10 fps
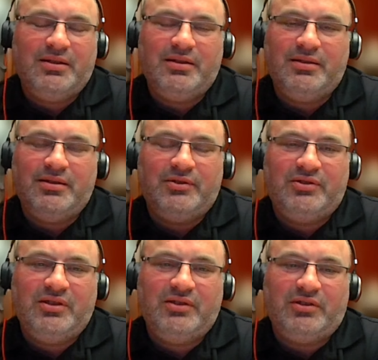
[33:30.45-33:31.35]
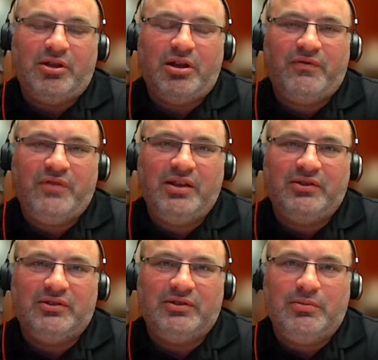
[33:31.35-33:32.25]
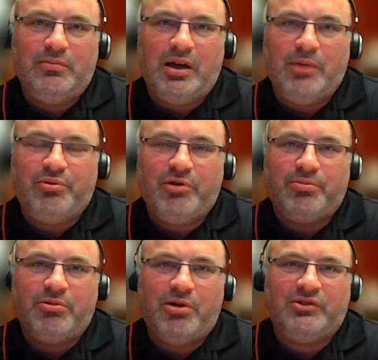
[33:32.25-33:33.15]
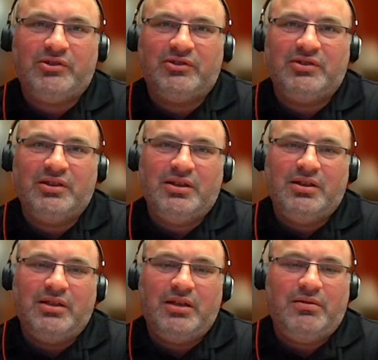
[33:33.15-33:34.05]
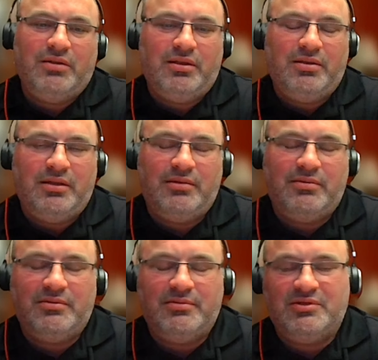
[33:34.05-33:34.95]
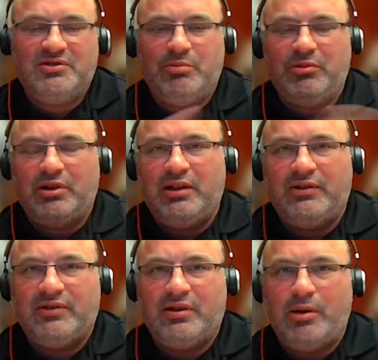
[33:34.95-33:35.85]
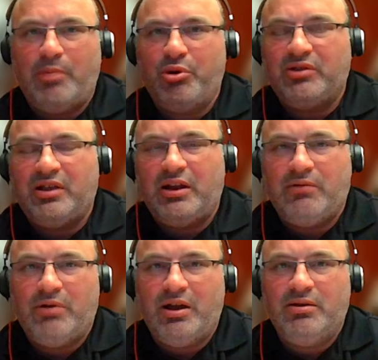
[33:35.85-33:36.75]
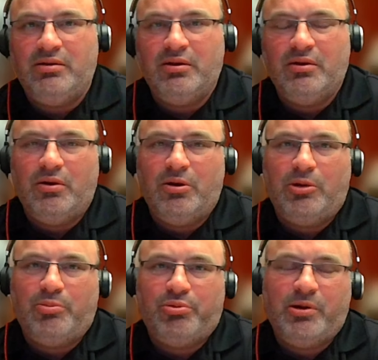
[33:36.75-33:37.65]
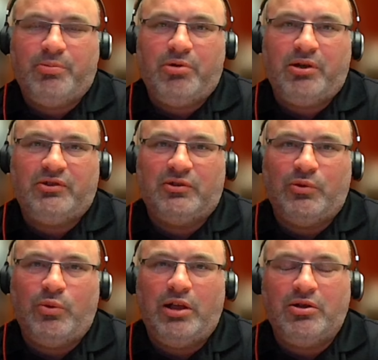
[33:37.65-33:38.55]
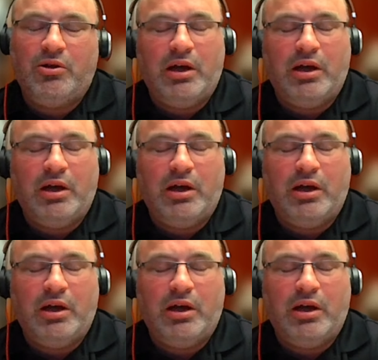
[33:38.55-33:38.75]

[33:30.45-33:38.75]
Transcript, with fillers: Uh, there's there's a lot of phases in my prayer process that that simulates a, a book that I read on a prayer process a while ago.